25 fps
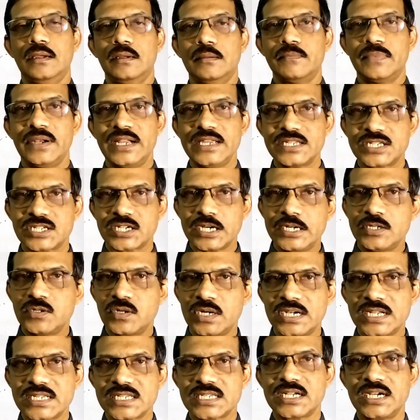Please try to
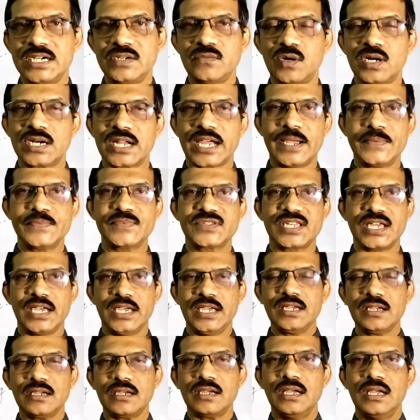understand what I am
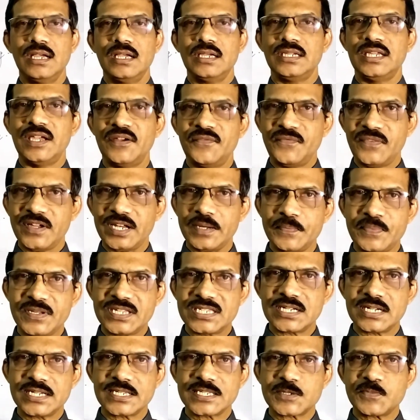saying. Every
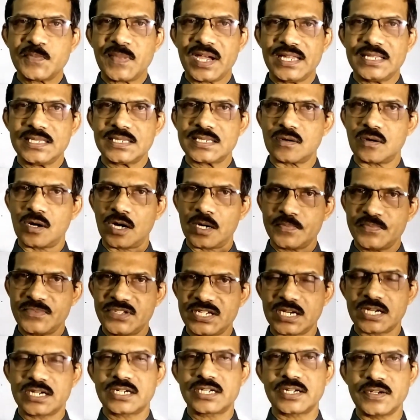businessman's
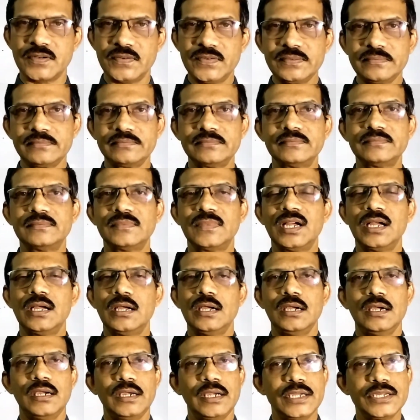objective
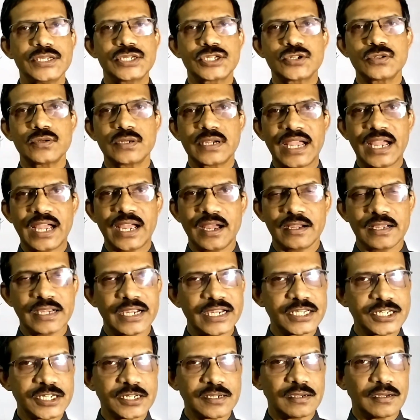is to
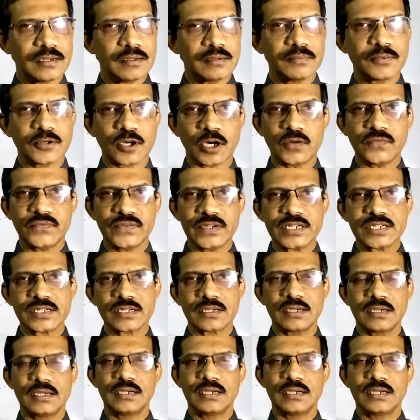get profit